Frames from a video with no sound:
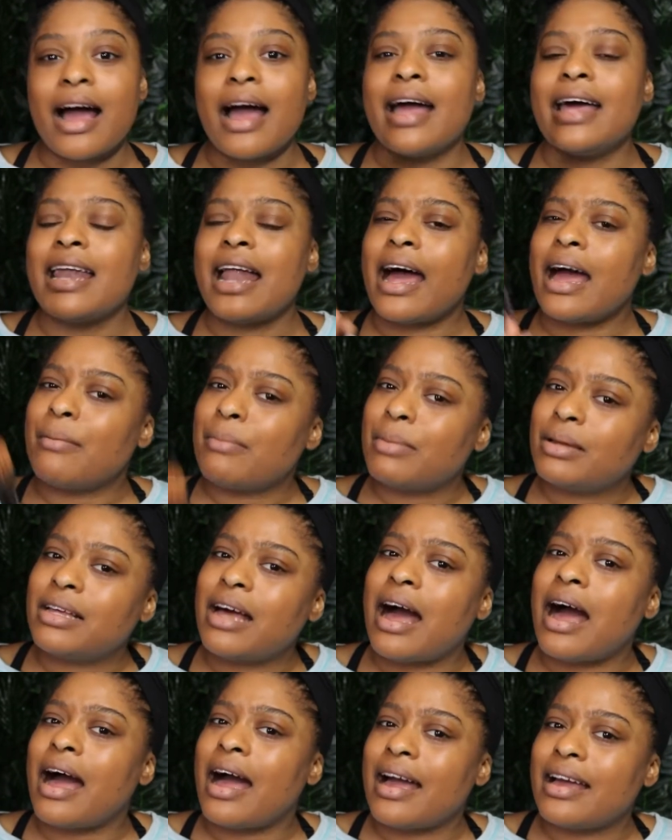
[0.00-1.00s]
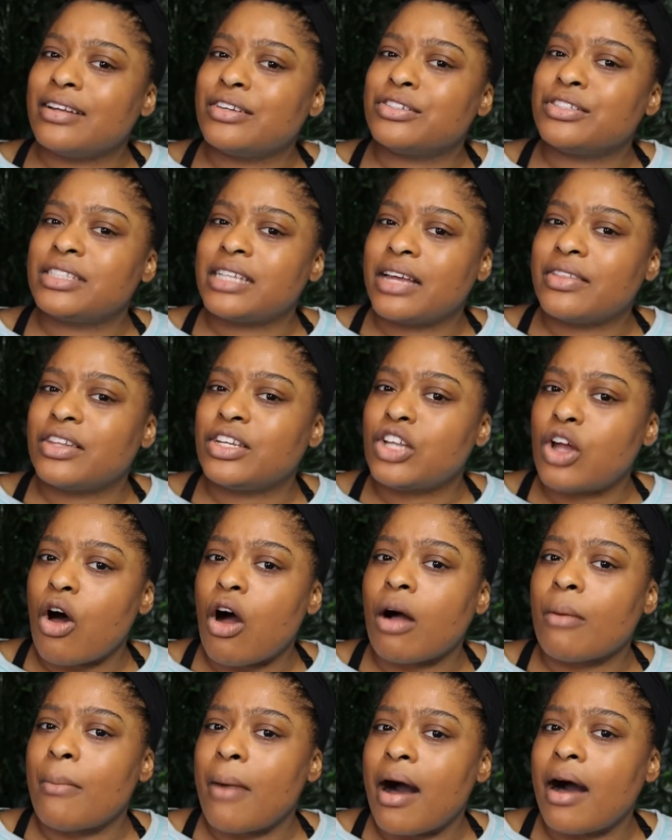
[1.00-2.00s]
And I'm a, I understand the
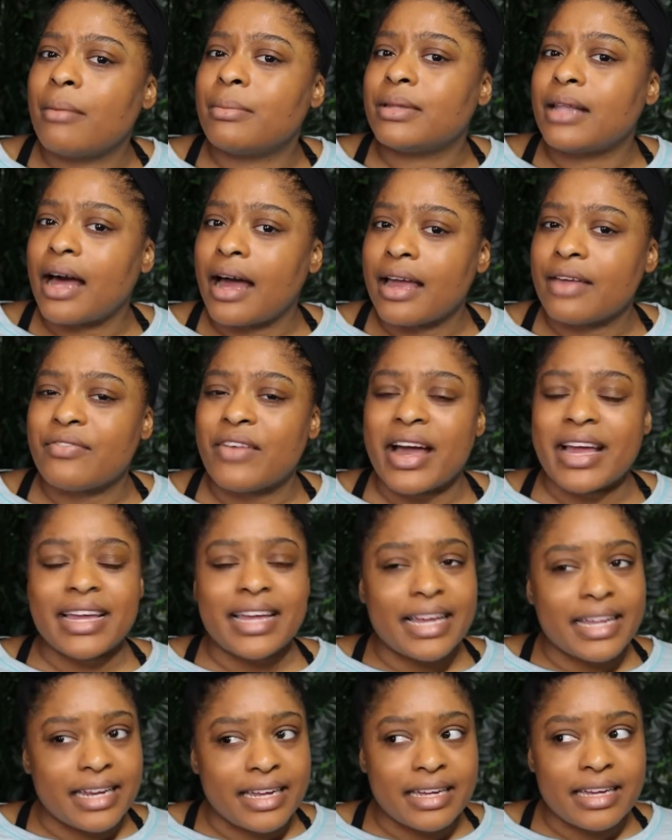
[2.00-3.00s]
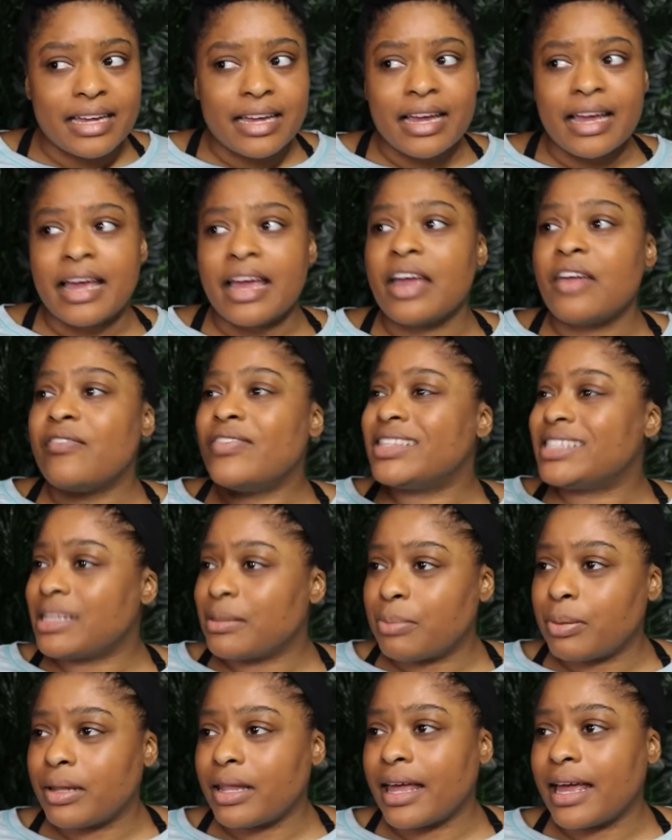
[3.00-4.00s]
dog mom life. I get it. If it's a
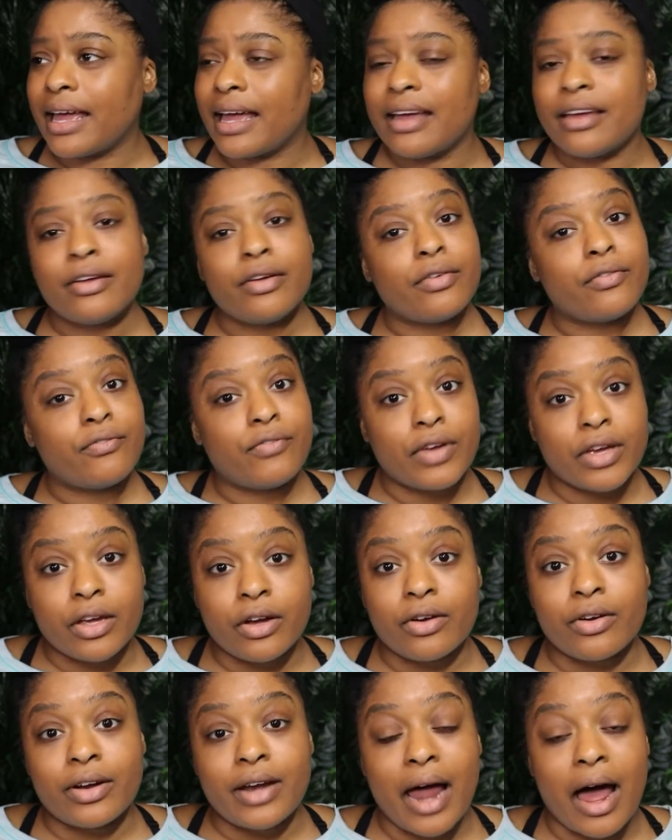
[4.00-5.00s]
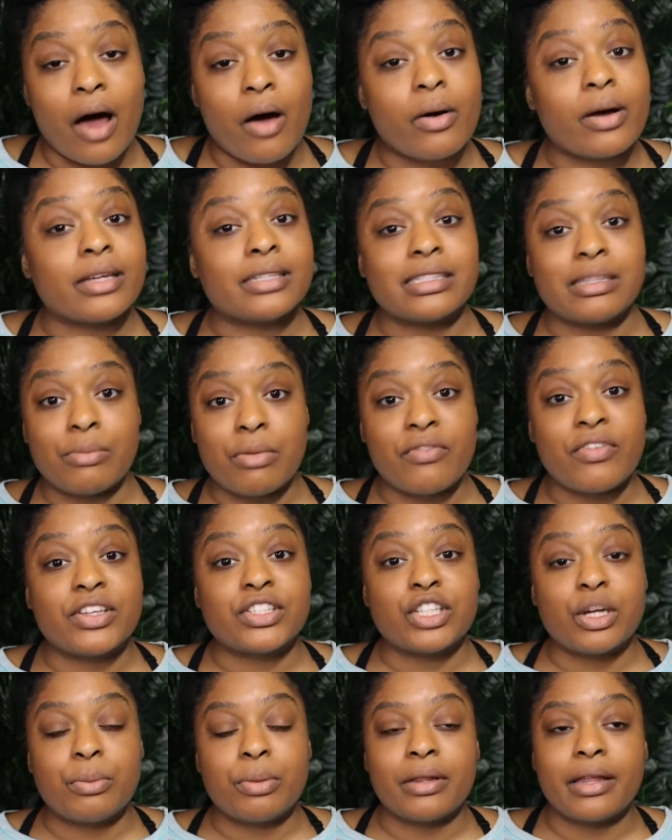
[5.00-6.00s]
plant, figure it out, because some of
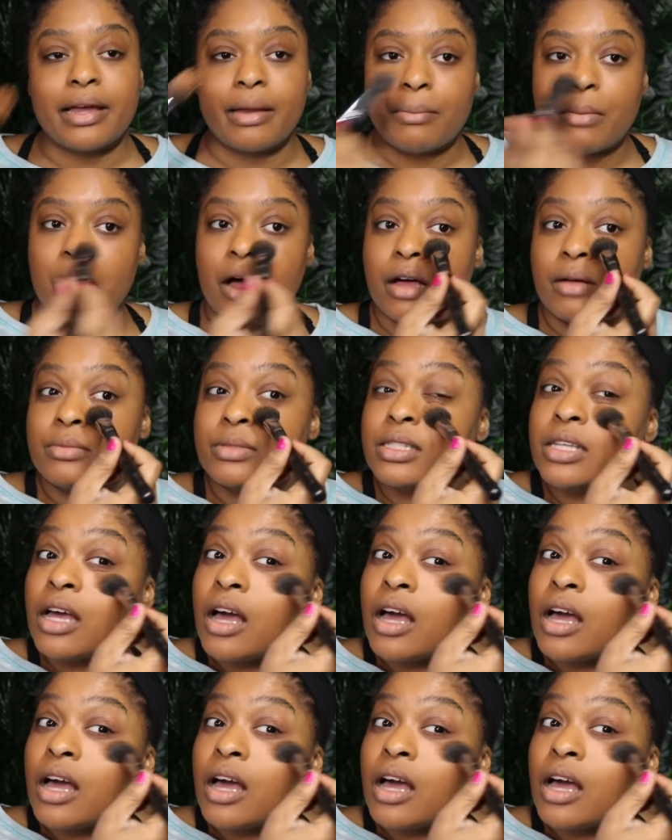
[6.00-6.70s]
us are plant moms,